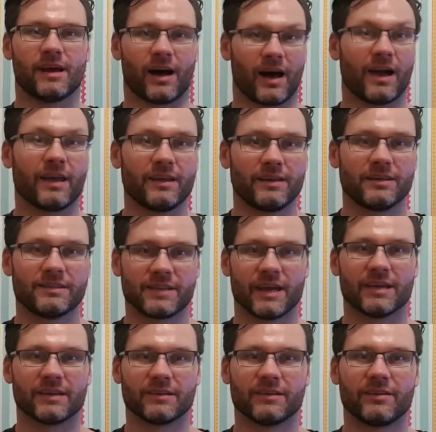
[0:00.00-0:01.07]
I
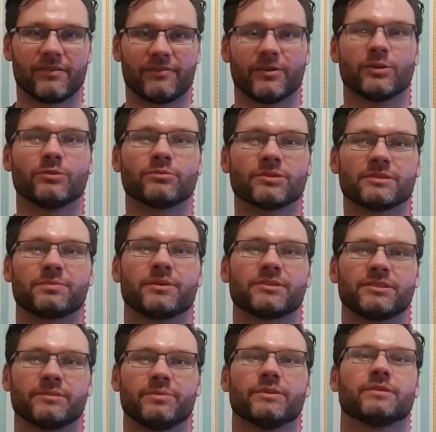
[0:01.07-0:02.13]
take full
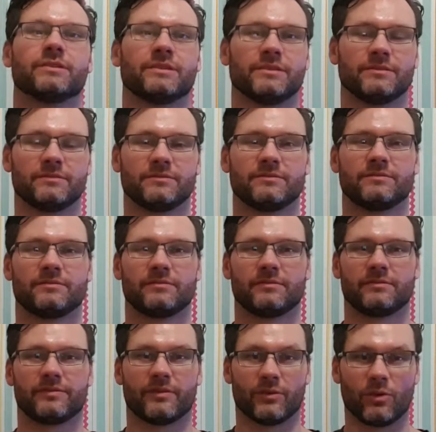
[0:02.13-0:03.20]
responsibility
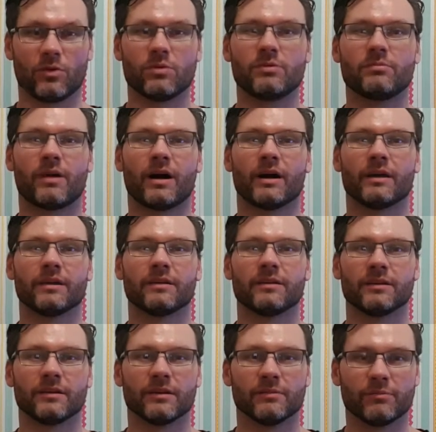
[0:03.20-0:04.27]
for all my
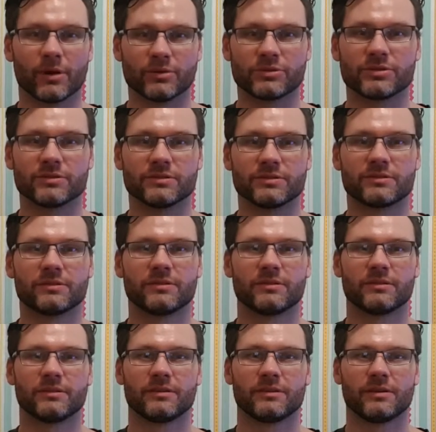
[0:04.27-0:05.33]
emotions,
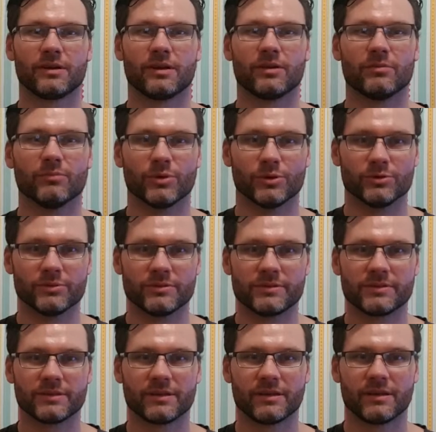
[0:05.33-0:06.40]

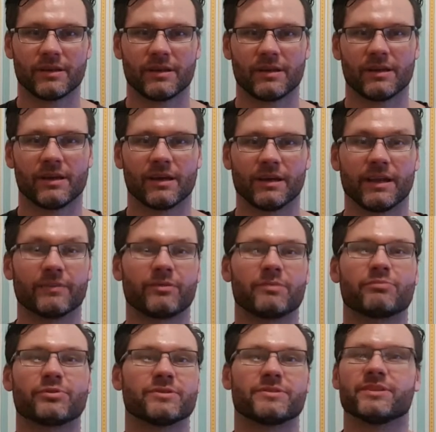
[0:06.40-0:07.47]
moods, and every
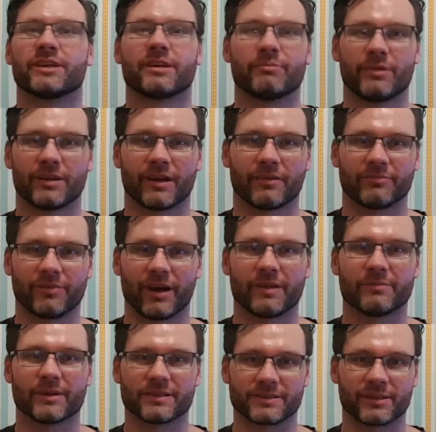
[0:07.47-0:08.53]
predicament I
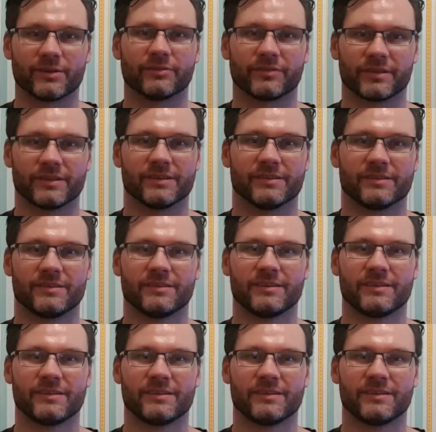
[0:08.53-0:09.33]
find myself in.